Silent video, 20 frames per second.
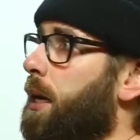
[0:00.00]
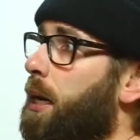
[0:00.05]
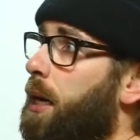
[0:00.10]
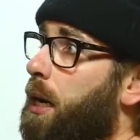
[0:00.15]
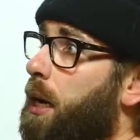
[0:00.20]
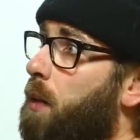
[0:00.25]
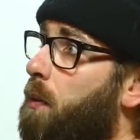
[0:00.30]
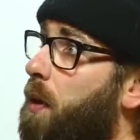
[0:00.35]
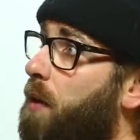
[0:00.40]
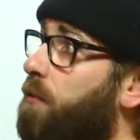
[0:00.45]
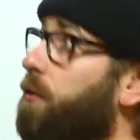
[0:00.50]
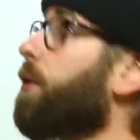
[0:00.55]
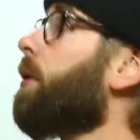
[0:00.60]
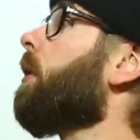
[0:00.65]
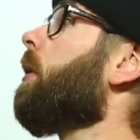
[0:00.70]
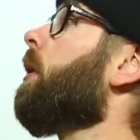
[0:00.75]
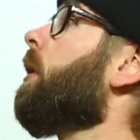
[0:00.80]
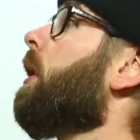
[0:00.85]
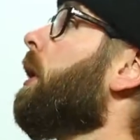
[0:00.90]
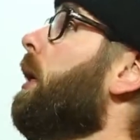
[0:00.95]

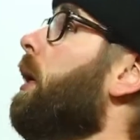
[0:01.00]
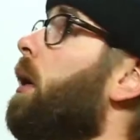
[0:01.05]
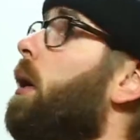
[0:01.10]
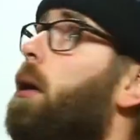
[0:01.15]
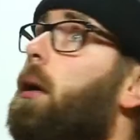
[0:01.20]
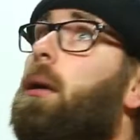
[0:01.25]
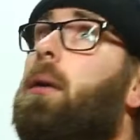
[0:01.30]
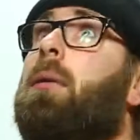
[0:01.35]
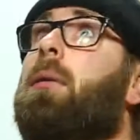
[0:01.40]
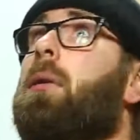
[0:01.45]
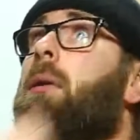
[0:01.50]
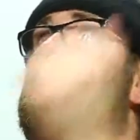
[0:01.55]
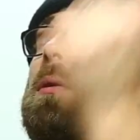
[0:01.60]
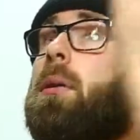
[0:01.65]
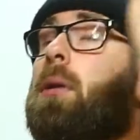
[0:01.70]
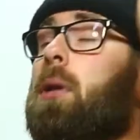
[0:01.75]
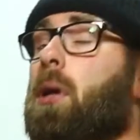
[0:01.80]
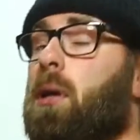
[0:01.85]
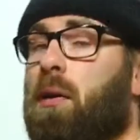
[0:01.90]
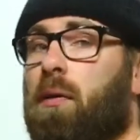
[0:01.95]
However, a
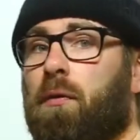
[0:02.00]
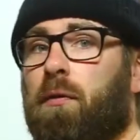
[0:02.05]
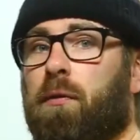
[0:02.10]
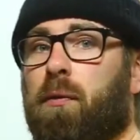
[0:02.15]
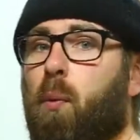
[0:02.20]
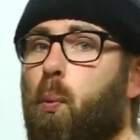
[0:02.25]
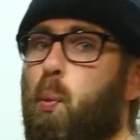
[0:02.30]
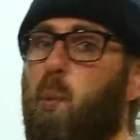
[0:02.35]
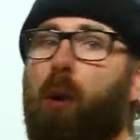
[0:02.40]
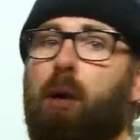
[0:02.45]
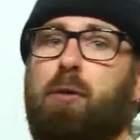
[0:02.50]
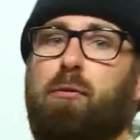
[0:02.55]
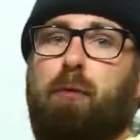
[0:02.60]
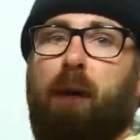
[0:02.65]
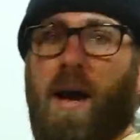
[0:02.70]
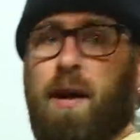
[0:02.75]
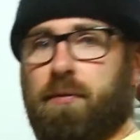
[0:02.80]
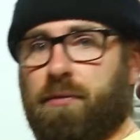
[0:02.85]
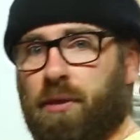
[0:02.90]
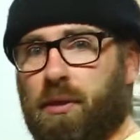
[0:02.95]
lot of wood
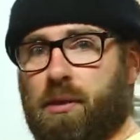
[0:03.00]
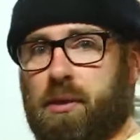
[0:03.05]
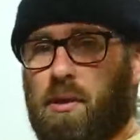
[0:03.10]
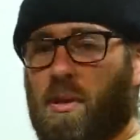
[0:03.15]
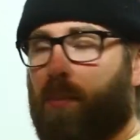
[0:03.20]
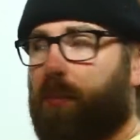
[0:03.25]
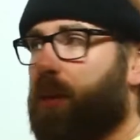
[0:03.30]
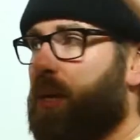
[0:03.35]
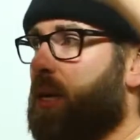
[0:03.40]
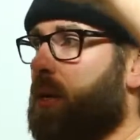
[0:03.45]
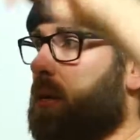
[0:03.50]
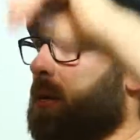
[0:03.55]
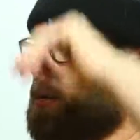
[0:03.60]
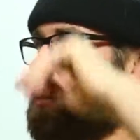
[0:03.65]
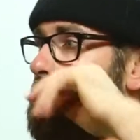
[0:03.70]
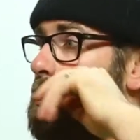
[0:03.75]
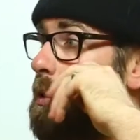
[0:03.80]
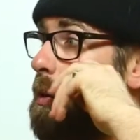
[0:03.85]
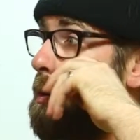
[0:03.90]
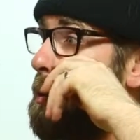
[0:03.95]
rafters up here,
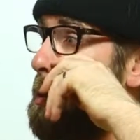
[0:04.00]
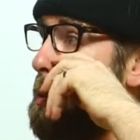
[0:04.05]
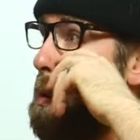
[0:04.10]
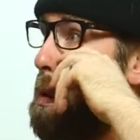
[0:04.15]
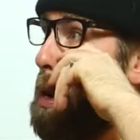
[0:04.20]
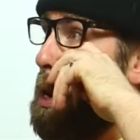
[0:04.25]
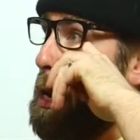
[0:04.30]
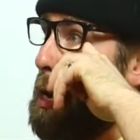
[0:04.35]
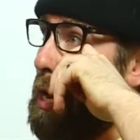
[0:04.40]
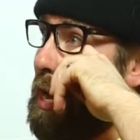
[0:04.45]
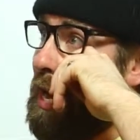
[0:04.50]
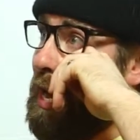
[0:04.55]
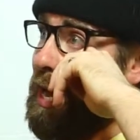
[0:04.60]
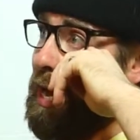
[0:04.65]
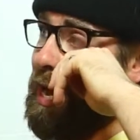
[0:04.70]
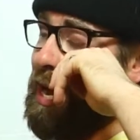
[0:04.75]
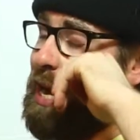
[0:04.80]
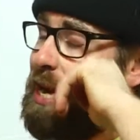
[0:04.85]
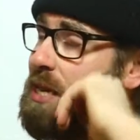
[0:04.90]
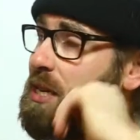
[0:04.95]
so
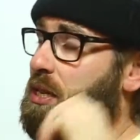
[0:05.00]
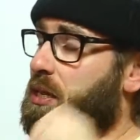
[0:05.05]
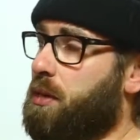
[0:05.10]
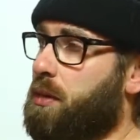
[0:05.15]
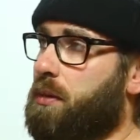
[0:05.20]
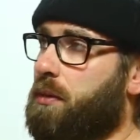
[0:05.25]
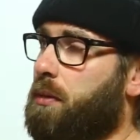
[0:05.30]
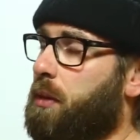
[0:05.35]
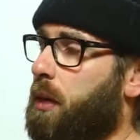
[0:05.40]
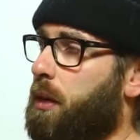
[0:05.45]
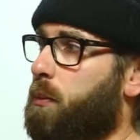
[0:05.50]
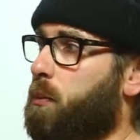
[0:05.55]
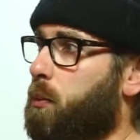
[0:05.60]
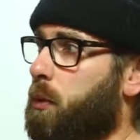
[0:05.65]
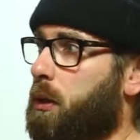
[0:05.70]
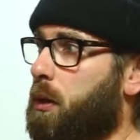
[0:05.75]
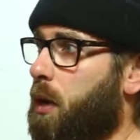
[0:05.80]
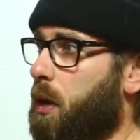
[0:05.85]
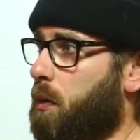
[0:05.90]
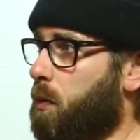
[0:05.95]
I
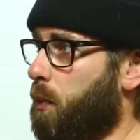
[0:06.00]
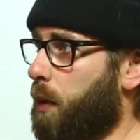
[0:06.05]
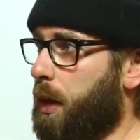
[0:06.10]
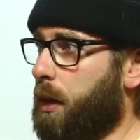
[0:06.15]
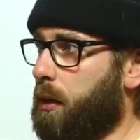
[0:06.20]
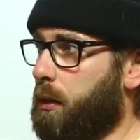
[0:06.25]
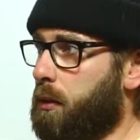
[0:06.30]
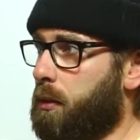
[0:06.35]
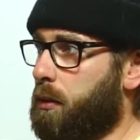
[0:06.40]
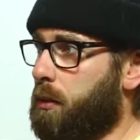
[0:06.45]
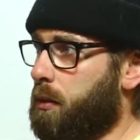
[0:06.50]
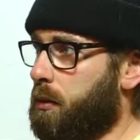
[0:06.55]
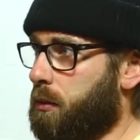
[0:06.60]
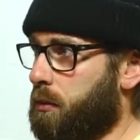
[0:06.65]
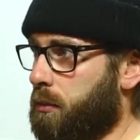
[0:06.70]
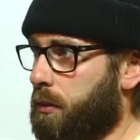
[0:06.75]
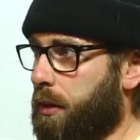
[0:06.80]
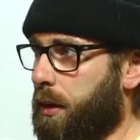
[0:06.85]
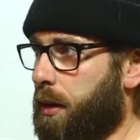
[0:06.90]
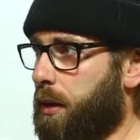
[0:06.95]
would not weld
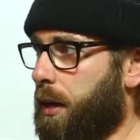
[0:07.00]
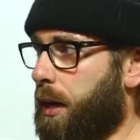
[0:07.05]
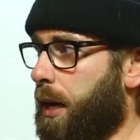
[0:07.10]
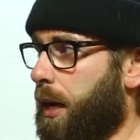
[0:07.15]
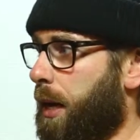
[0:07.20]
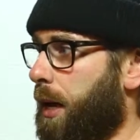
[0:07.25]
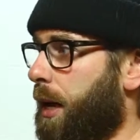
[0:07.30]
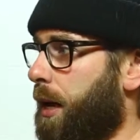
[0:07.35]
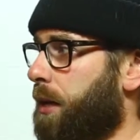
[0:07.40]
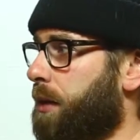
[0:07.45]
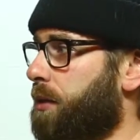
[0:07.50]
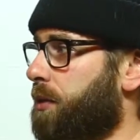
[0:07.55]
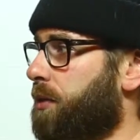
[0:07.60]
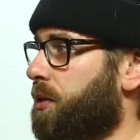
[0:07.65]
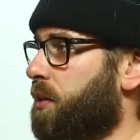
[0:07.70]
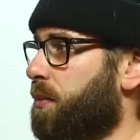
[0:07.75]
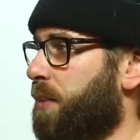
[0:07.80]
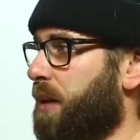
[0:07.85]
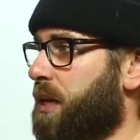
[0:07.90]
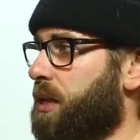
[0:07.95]
as
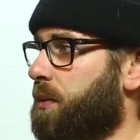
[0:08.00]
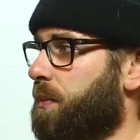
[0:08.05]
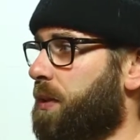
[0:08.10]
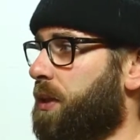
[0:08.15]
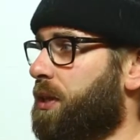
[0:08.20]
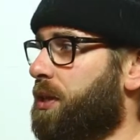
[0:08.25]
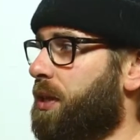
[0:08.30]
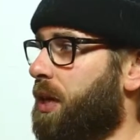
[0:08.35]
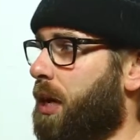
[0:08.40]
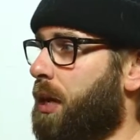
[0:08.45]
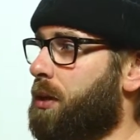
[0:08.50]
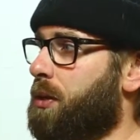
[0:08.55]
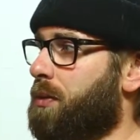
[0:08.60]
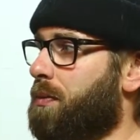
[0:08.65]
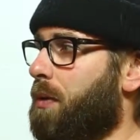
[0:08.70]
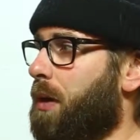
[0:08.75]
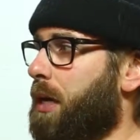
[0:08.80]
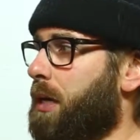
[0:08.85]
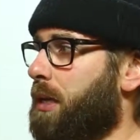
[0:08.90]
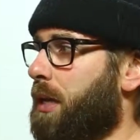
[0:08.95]
the basement
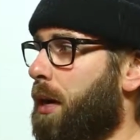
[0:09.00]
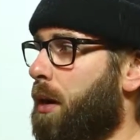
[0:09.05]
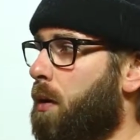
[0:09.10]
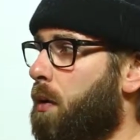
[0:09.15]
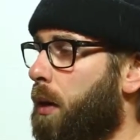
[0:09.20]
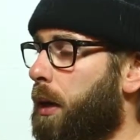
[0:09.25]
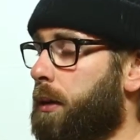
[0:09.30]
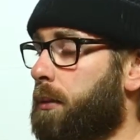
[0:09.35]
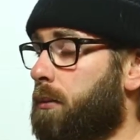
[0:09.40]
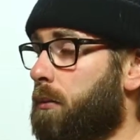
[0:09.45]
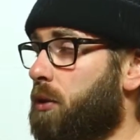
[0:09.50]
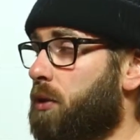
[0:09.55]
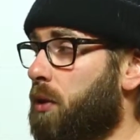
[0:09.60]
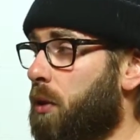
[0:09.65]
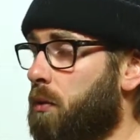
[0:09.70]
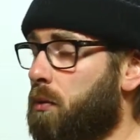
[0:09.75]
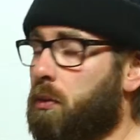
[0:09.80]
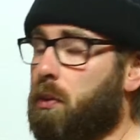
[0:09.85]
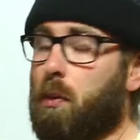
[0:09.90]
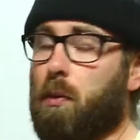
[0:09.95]
stands right now. I
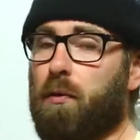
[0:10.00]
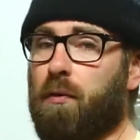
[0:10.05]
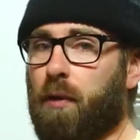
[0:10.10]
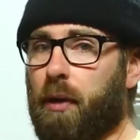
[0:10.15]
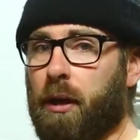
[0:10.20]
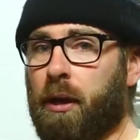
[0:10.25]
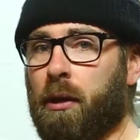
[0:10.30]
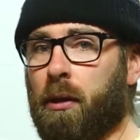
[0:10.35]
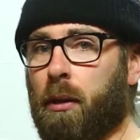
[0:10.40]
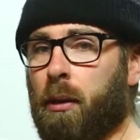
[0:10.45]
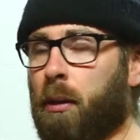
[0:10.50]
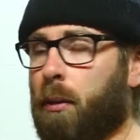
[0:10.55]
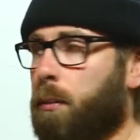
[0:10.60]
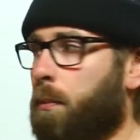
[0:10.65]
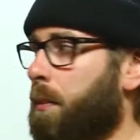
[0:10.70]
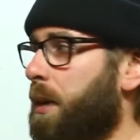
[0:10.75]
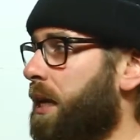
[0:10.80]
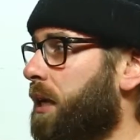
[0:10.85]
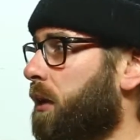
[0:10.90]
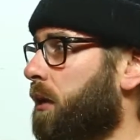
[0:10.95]
don't know if I'm going to
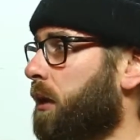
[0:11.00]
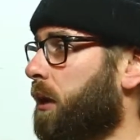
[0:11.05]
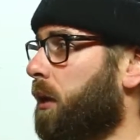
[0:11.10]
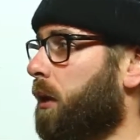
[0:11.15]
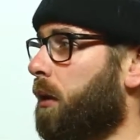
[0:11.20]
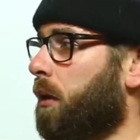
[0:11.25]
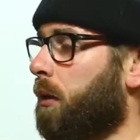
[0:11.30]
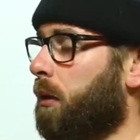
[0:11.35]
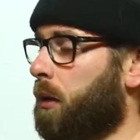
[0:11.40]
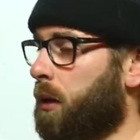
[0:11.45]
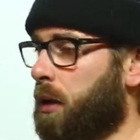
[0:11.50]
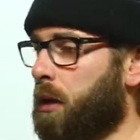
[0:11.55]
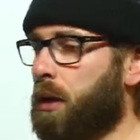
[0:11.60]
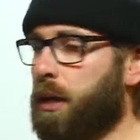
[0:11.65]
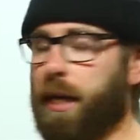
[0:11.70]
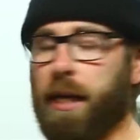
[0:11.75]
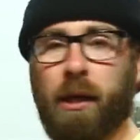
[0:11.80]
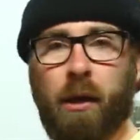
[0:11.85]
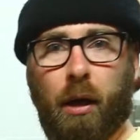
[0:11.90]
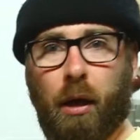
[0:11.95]
make a little
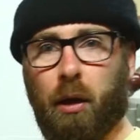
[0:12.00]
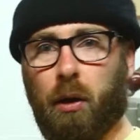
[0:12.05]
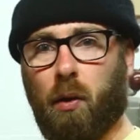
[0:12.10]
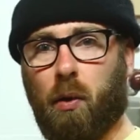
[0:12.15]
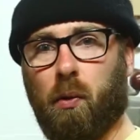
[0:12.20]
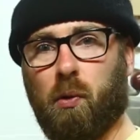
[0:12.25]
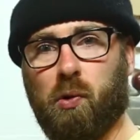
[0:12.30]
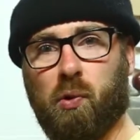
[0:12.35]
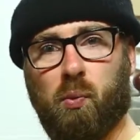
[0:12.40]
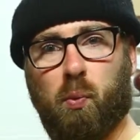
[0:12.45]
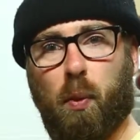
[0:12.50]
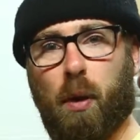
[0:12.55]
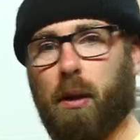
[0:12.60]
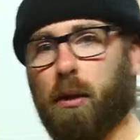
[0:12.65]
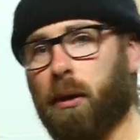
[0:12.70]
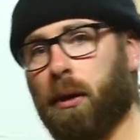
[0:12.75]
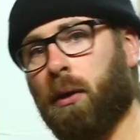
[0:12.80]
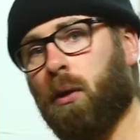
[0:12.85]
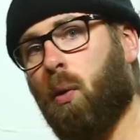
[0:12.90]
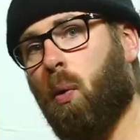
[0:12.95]
enclosed
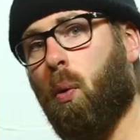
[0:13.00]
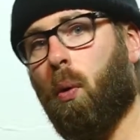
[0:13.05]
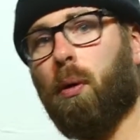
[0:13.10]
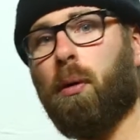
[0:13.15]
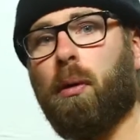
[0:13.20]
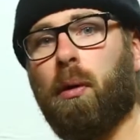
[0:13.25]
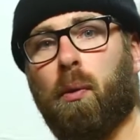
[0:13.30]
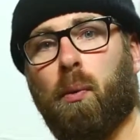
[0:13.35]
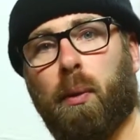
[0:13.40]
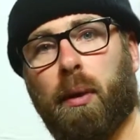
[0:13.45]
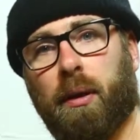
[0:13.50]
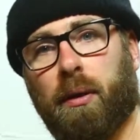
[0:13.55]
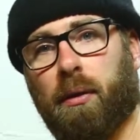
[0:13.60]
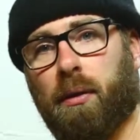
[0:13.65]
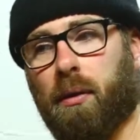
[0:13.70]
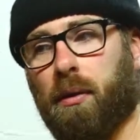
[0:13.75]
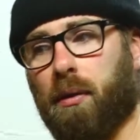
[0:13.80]
welding corner with